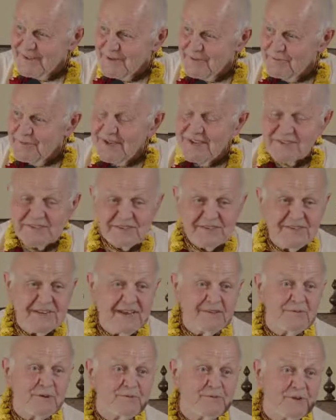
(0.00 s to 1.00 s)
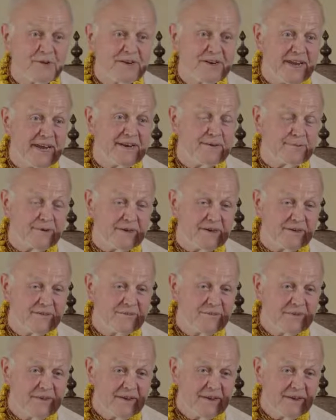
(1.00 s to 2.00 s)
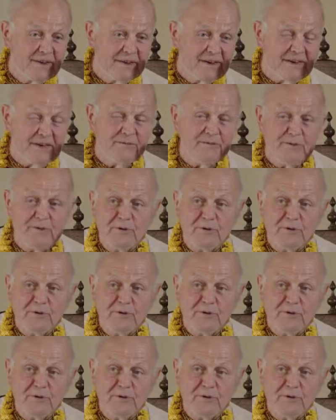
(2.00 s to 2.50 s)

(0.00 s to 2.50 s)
Where's the love of your neighbor if